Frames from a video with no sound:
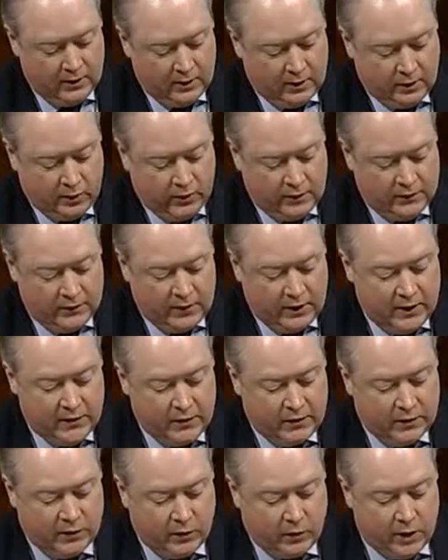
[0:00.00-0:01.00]
We've seen the
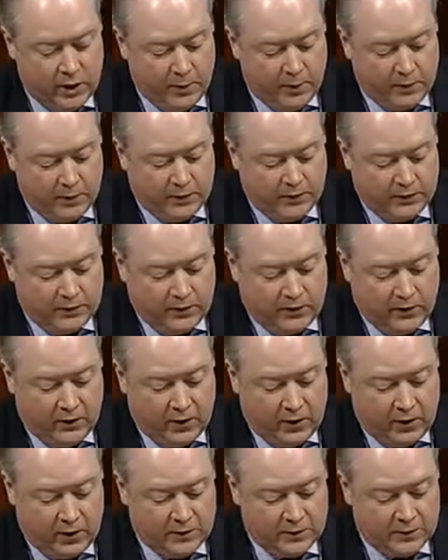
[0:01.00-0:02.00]
grip of
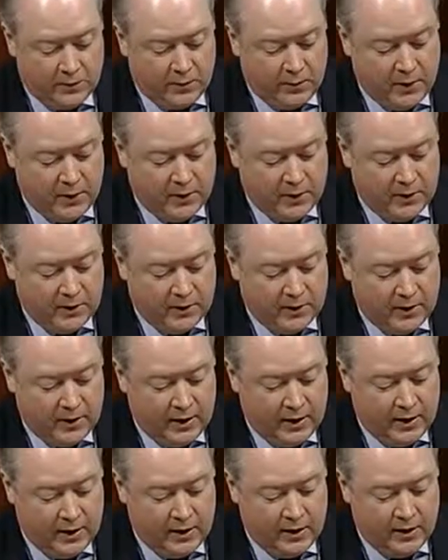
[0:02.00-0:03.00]
Tehran's media
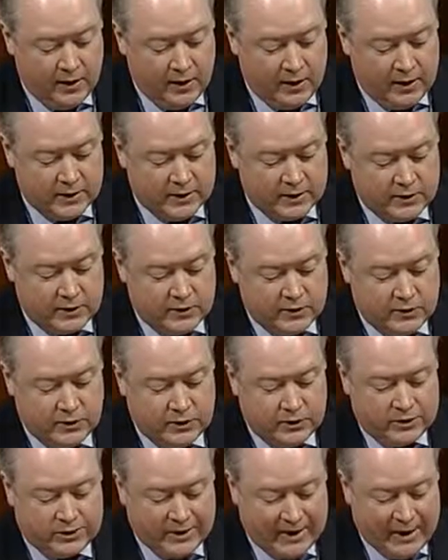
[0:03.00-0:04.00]
and internet
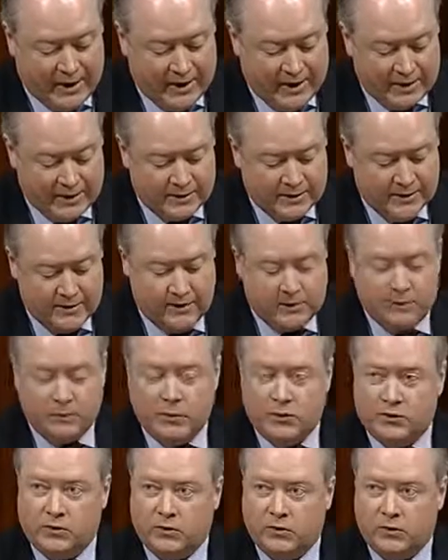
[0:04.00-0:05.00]
censors tighten since
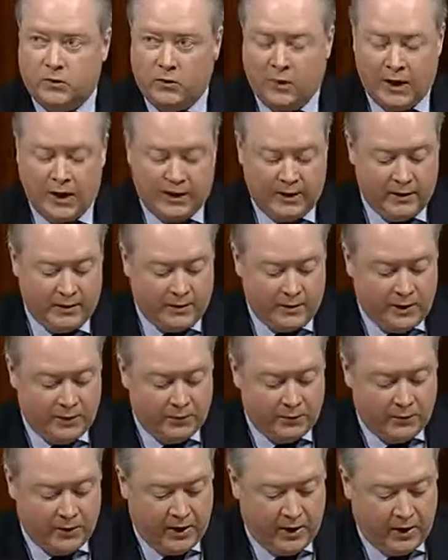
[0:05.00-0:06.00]
Mr. Rouhani came
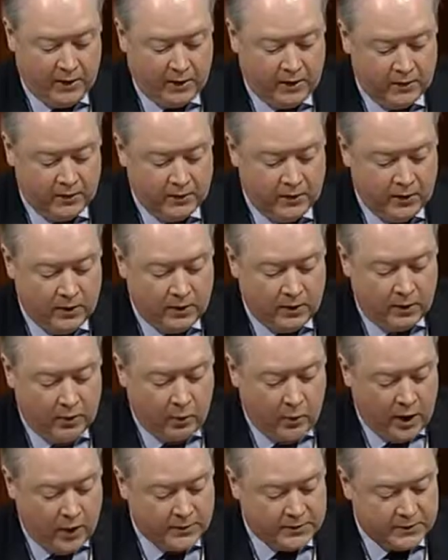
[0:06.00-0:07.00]
to power.
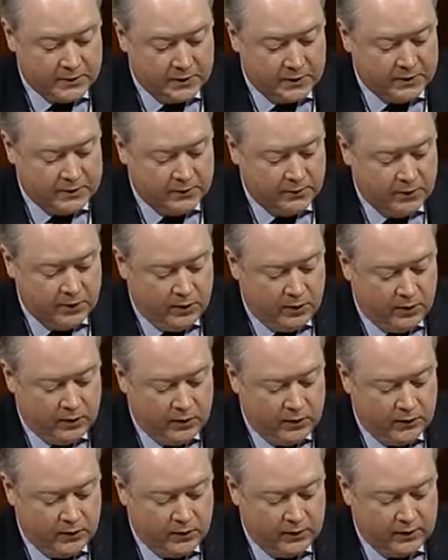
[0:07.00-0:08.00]
Websites have been
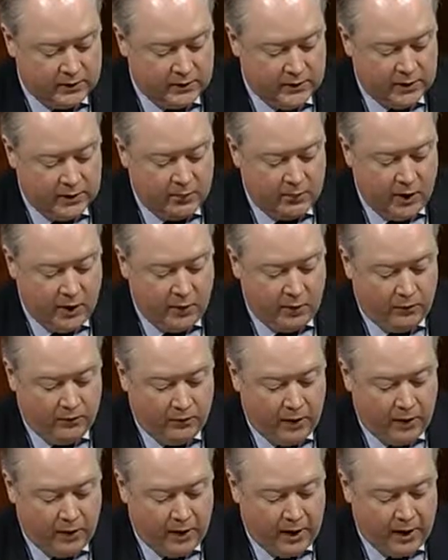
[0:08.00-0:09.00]
restricted, and mobile
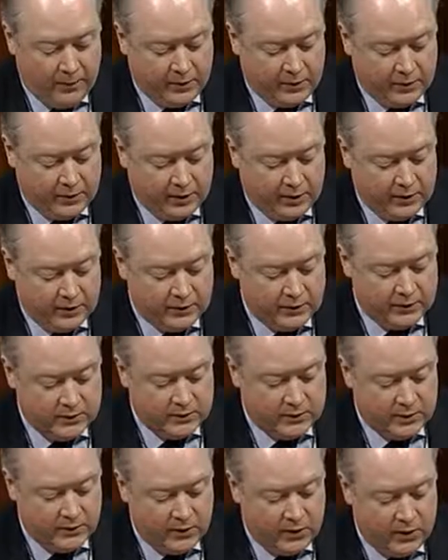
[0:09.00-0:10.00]
phone
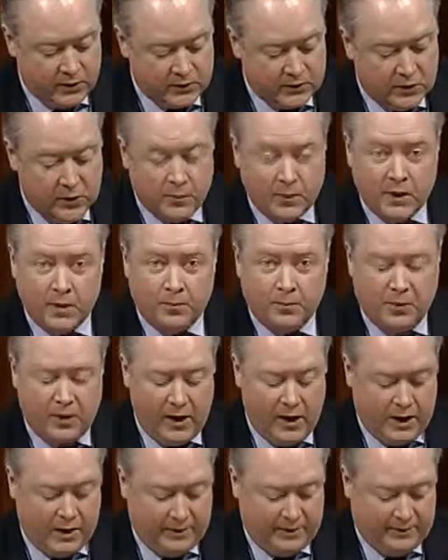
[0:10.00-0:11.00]
applications have also been
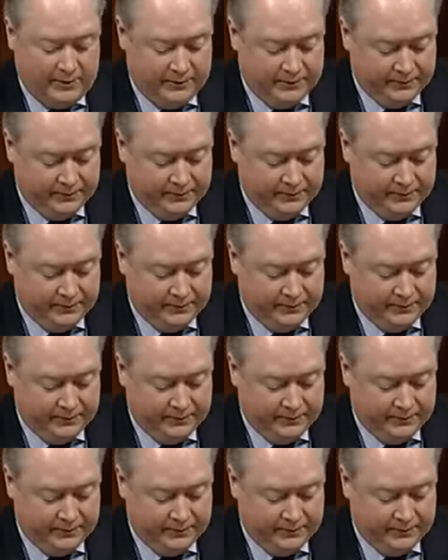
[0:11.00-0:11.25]
blocked.